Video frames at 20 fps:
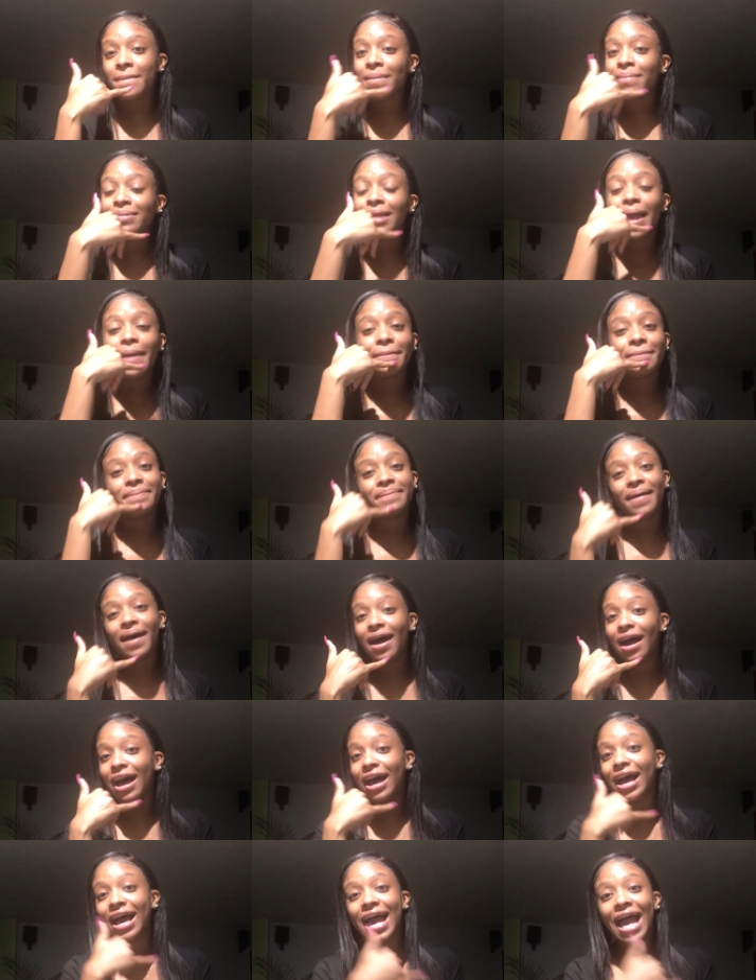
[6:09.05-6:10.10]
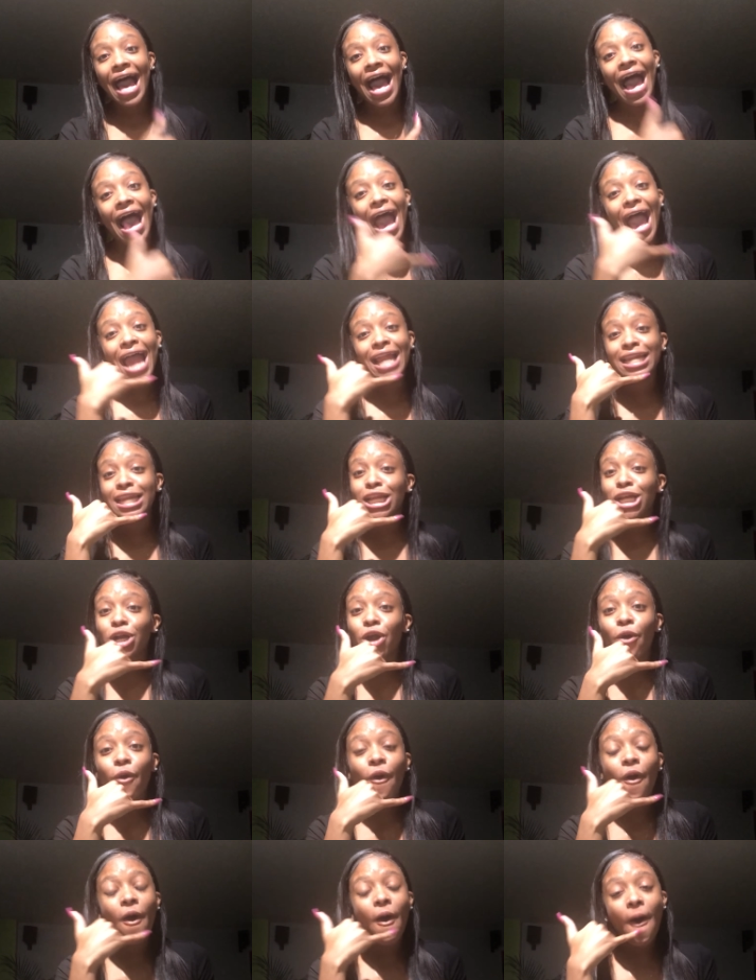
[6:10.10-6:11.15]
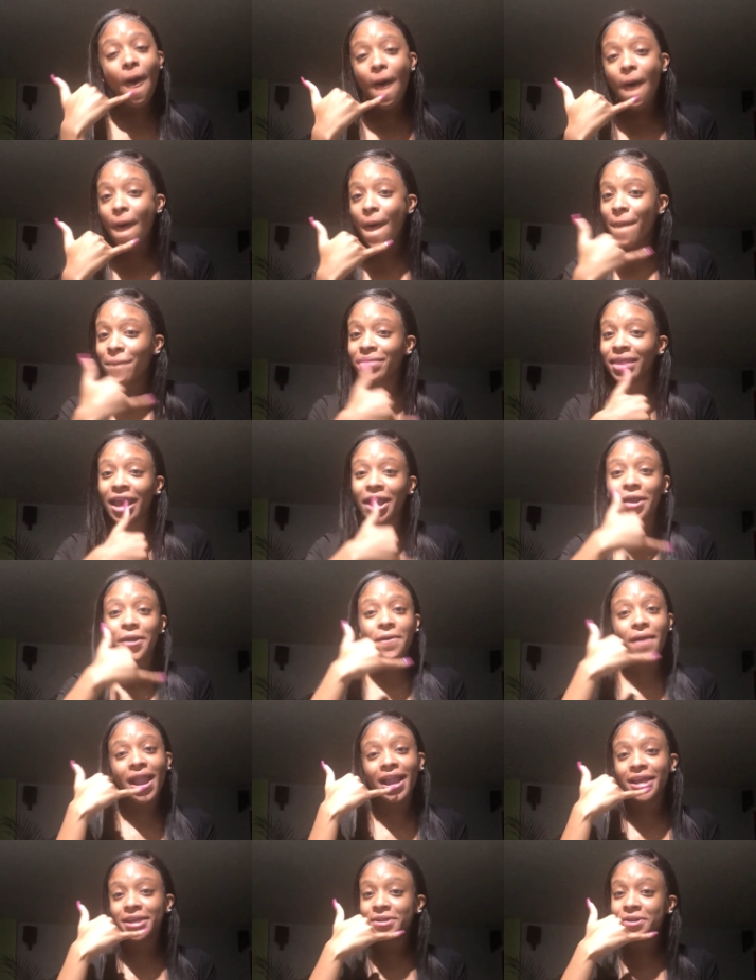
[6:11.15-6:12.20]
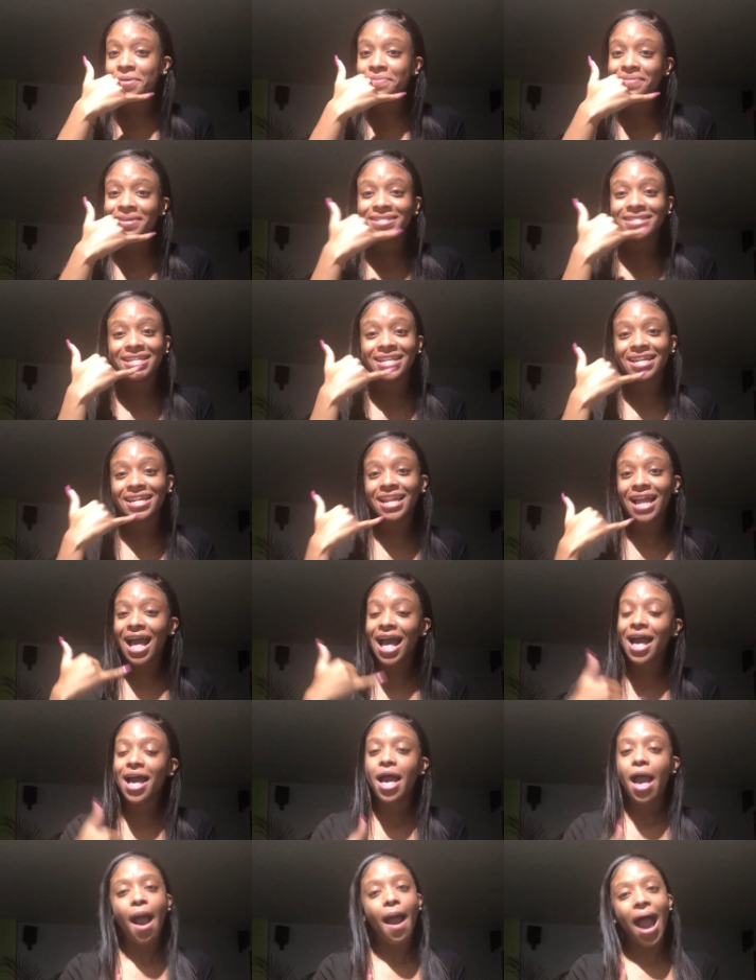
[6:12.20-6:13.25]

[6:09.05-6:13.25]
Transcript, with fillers: I'm like, ma, I need to go home. They cracking on me, da da da.